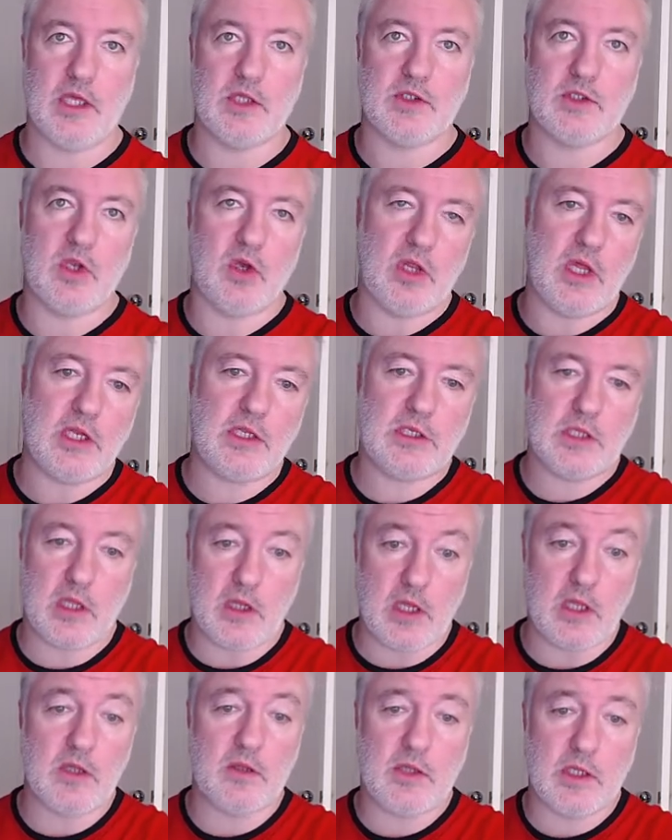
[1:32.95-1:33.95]
And so that's
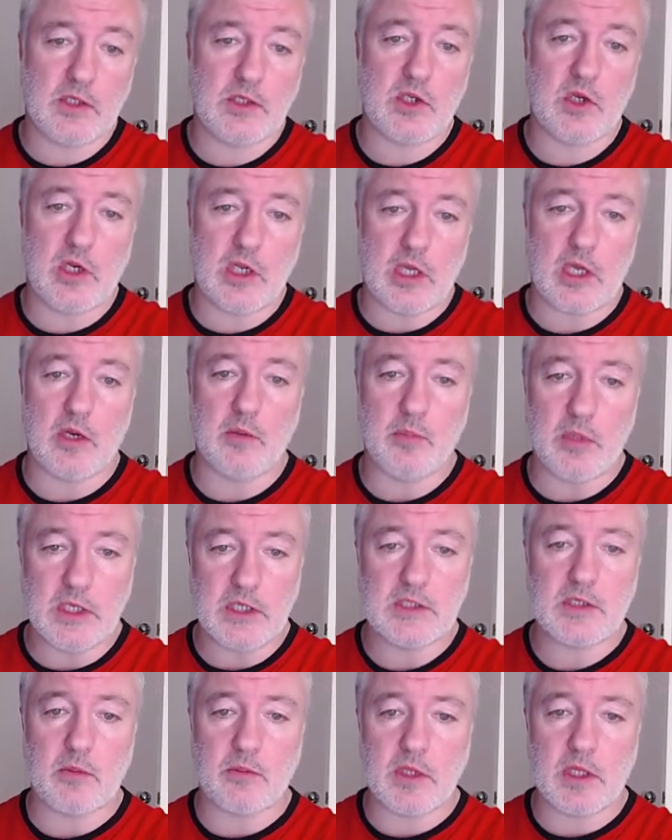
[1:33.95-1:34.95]
certainly going to be
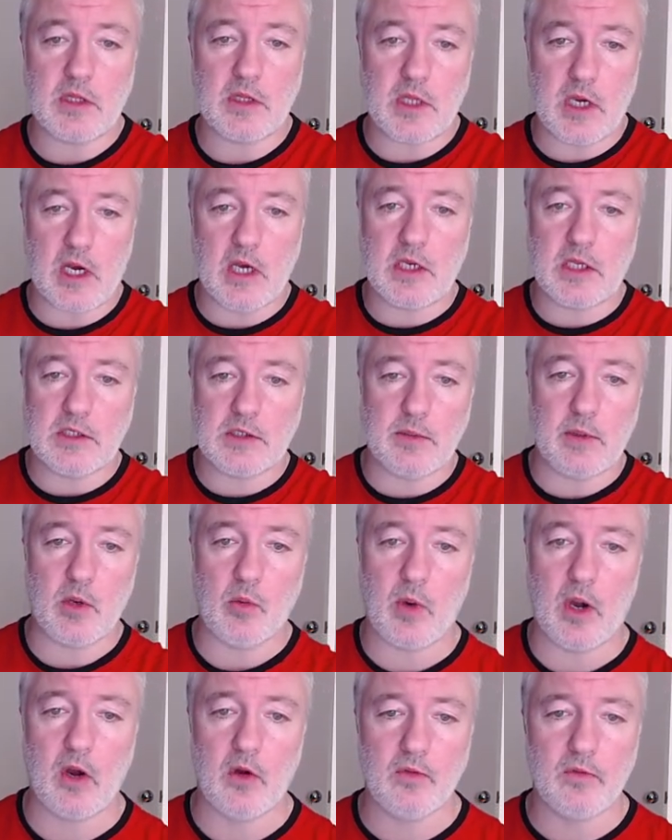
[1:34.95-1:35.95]
something that I need to be
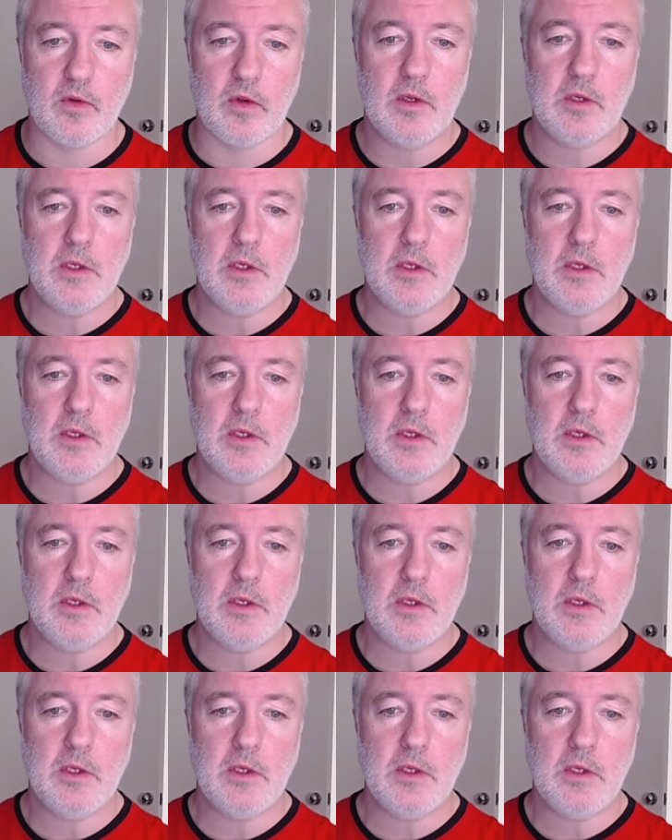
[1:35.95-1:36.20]
aware of